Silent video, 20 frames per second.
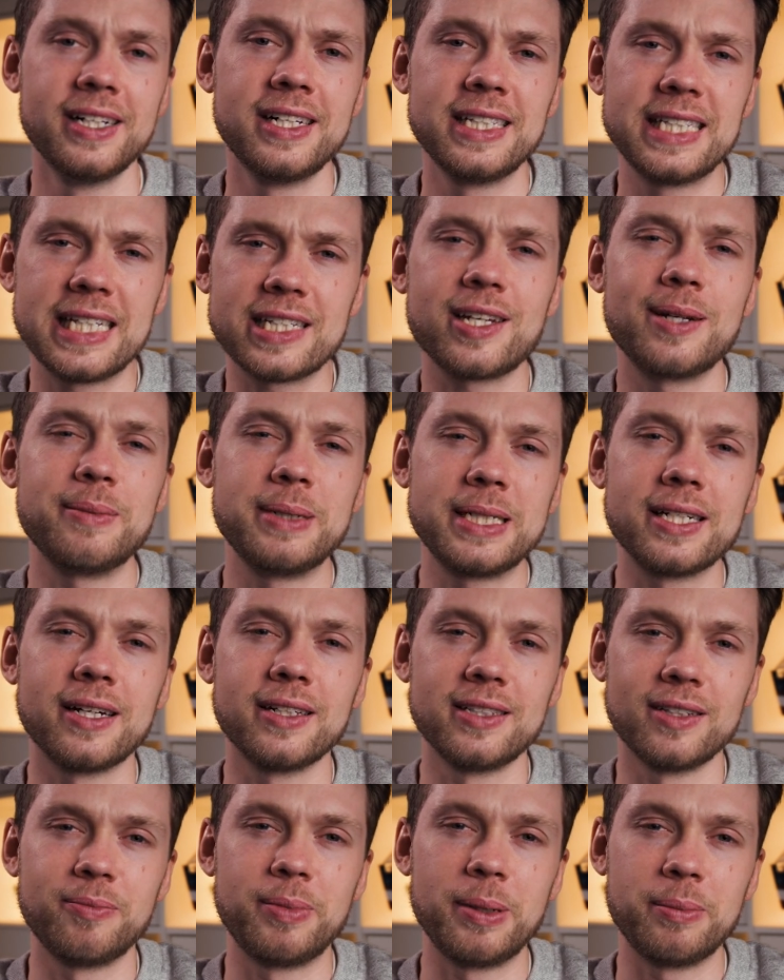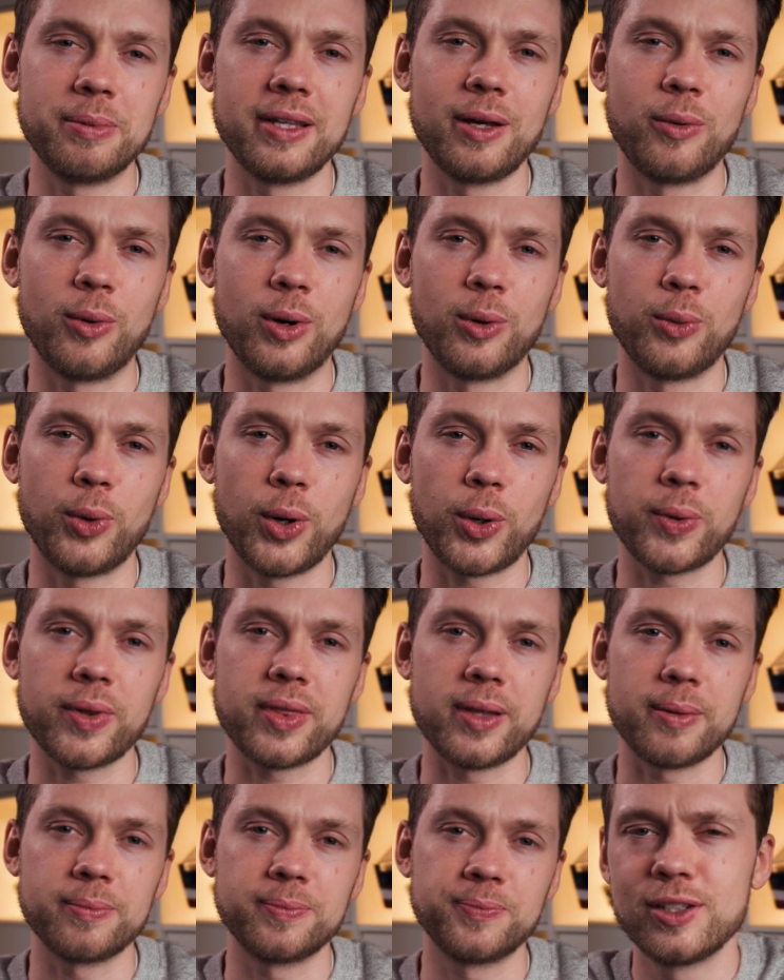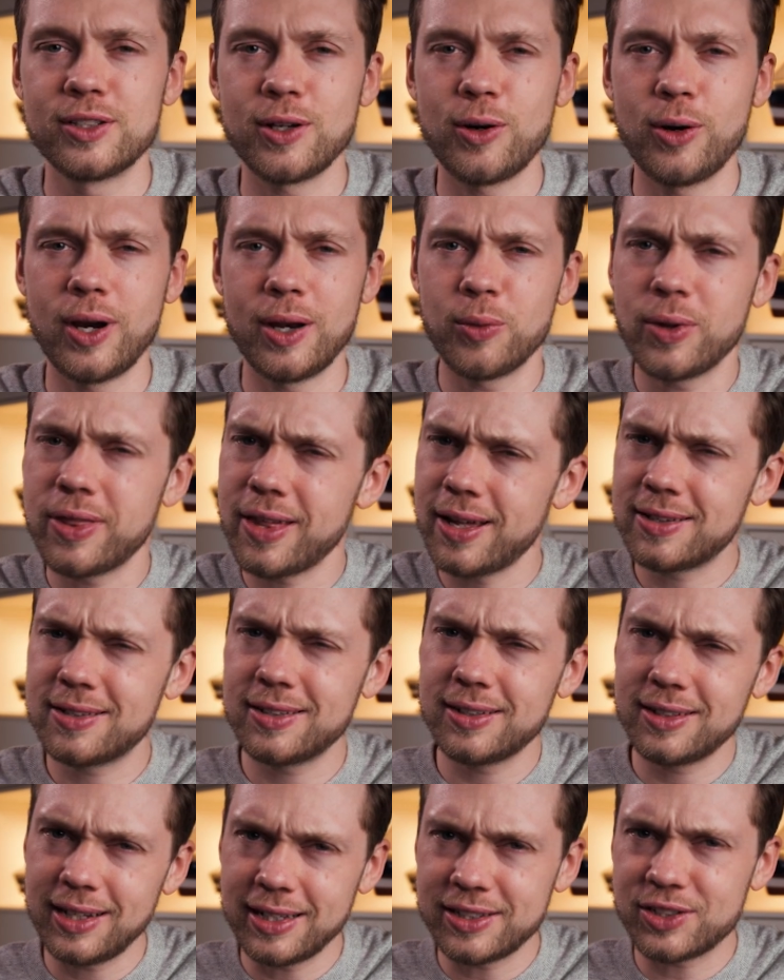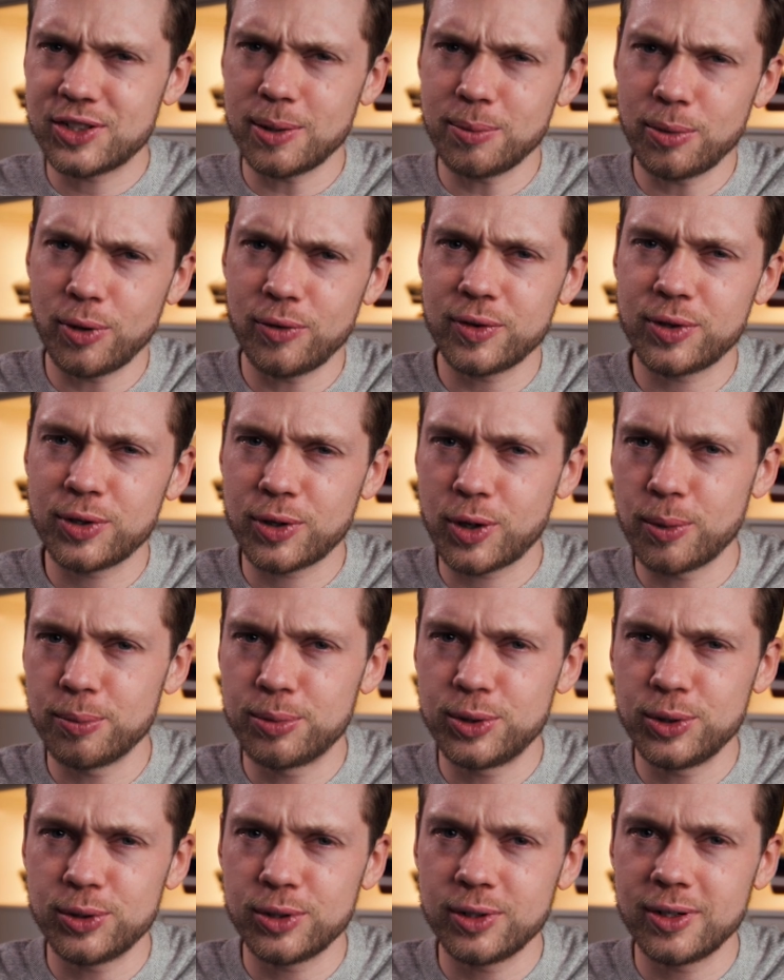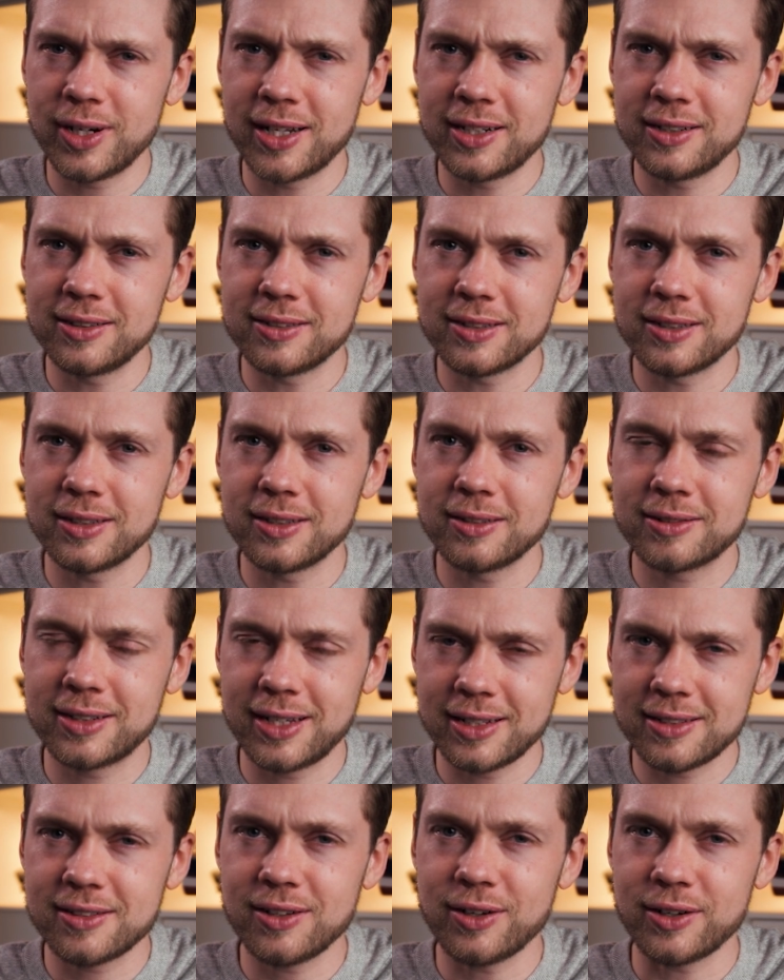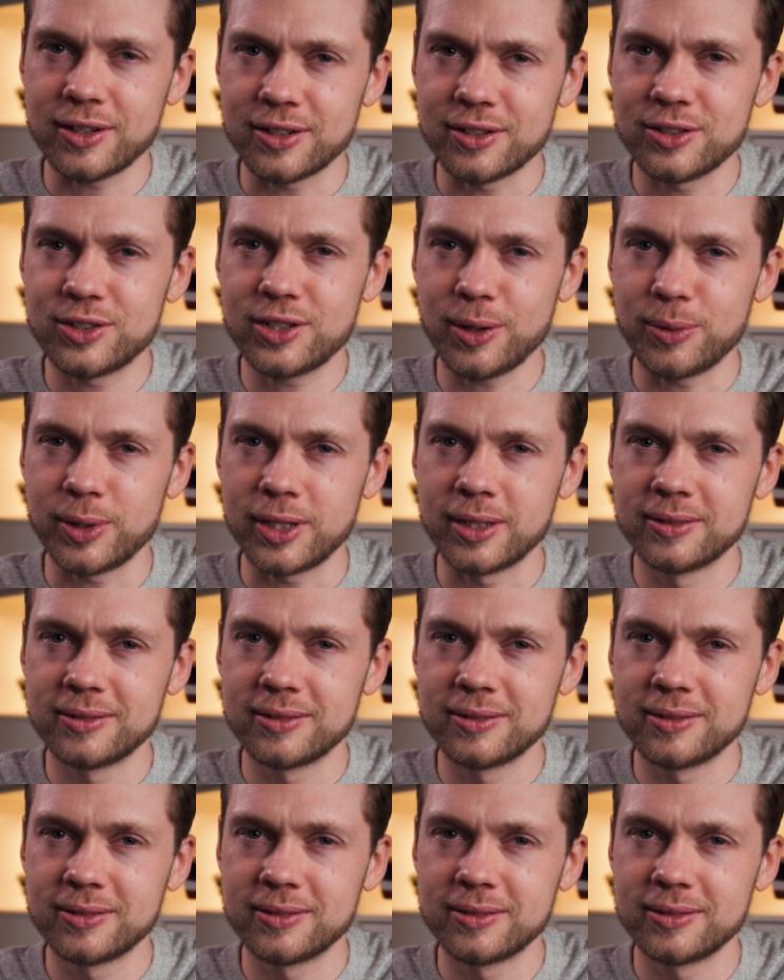there's going to be tons of people that want to work with them. So, and with that, let's jump over the computer and get started, shall we?